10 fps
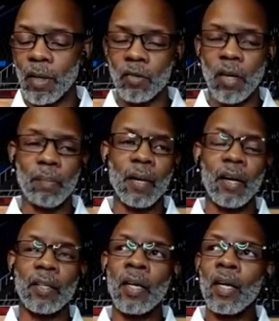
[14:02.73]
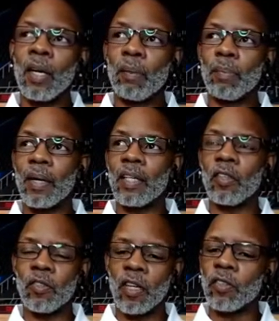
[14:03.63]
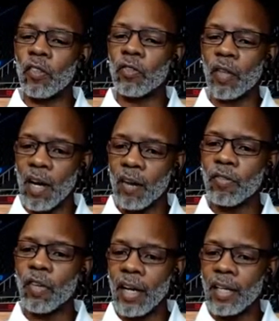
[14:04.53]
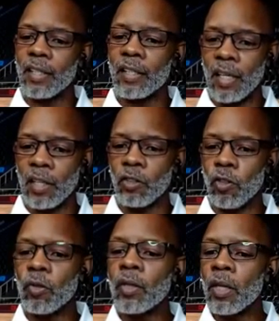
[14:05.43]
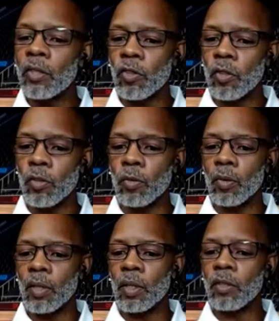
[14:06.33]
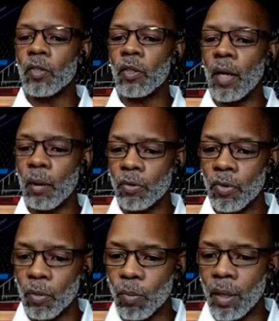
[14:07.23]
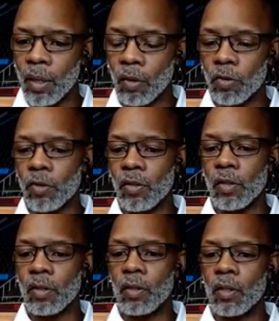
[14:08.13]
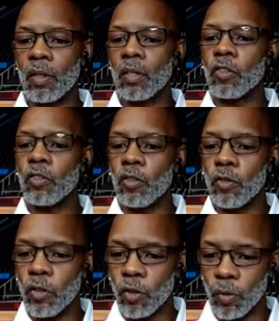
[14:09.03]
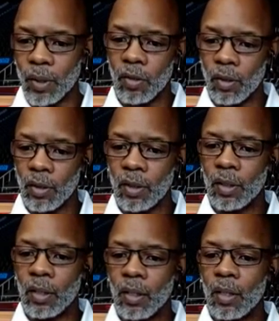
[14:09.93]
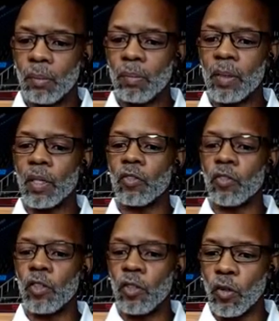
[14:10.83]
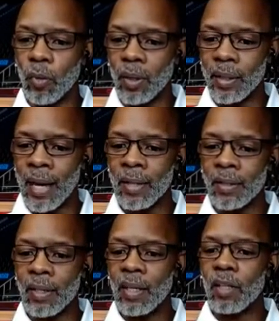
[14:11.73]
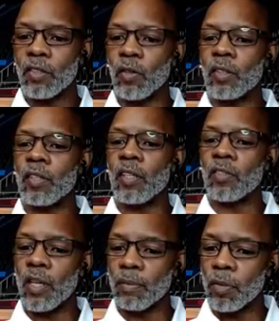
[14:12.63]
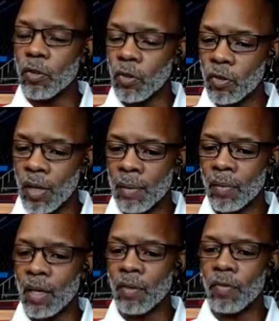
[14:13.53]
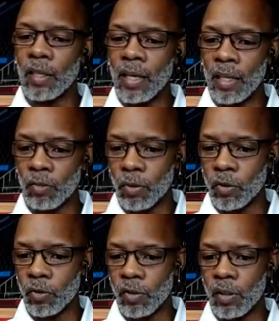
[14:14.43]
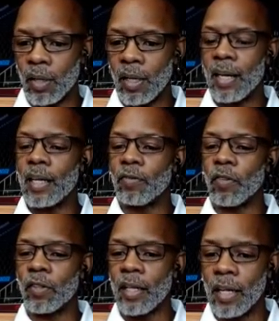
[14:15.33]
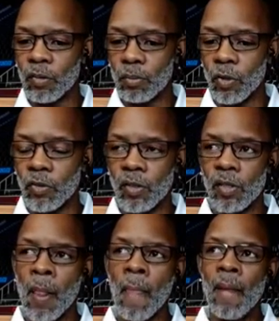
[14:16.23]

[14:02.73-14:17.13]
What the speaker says: parents got married, but he said, is there's ever anything you can do to help someone else, you do it. Because you doing that is going to teach them to do the same thing for the next person and then for the next person.